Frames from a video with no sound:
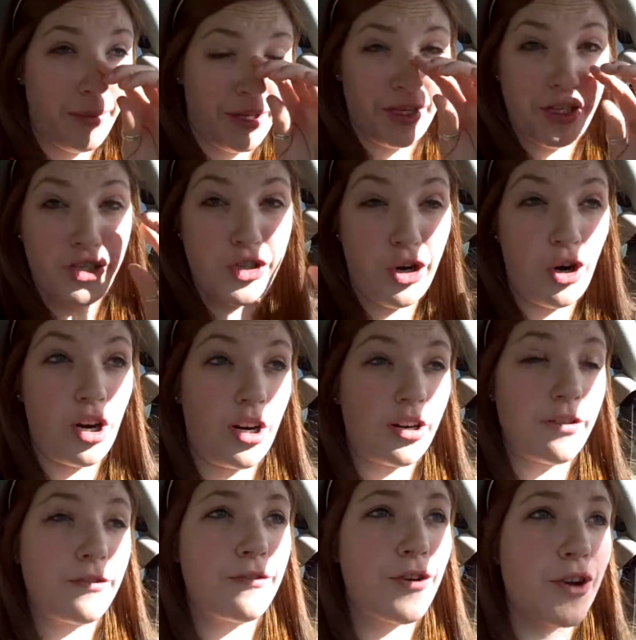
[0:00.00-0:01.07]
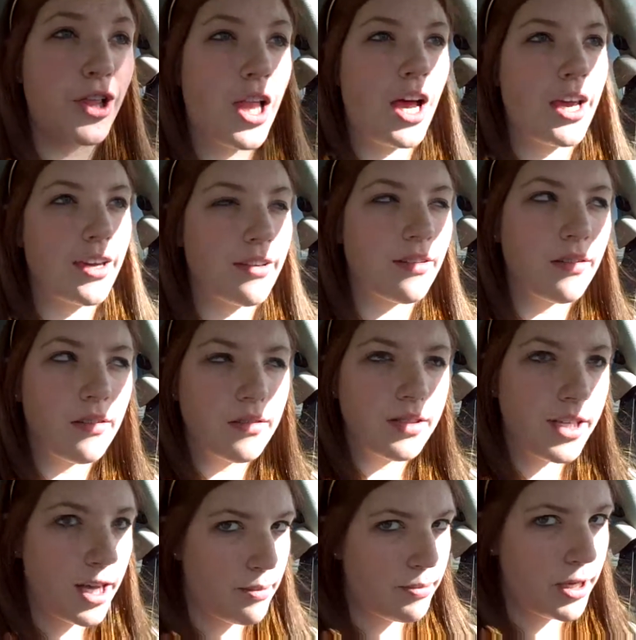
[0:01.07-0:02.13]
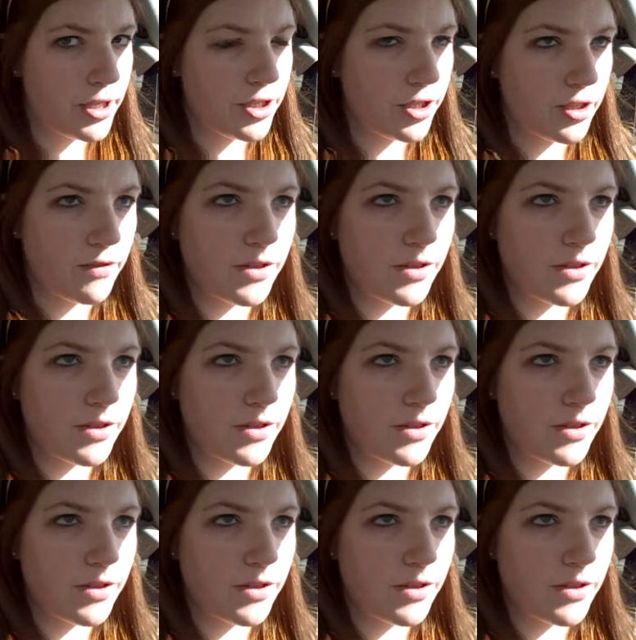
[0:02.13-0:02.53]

in a jar for like 10 pages